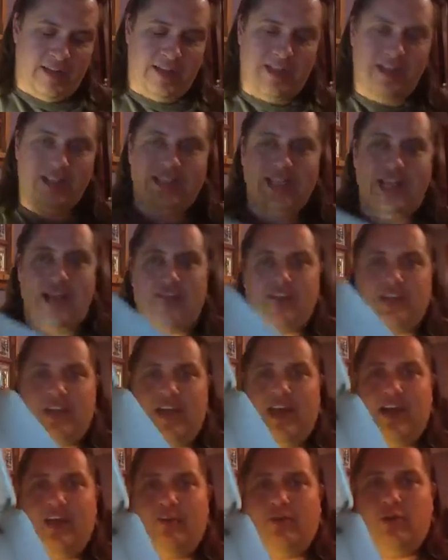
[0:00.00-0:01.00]
The inside of it's
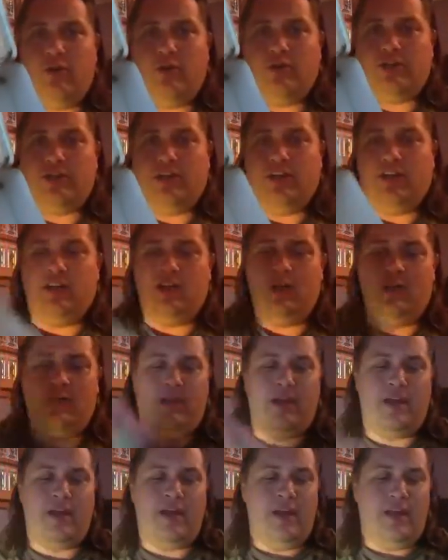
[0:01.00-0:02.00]
kind of roasted a little
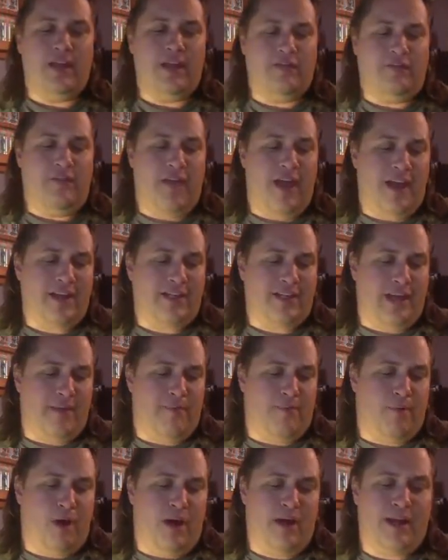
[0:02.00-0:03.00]
bit. In fact, I
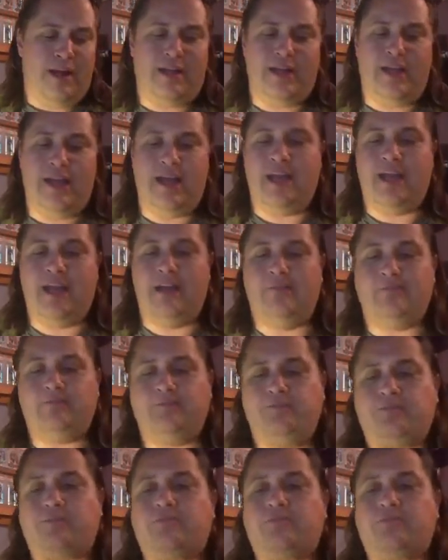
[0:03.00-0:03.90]
bought it and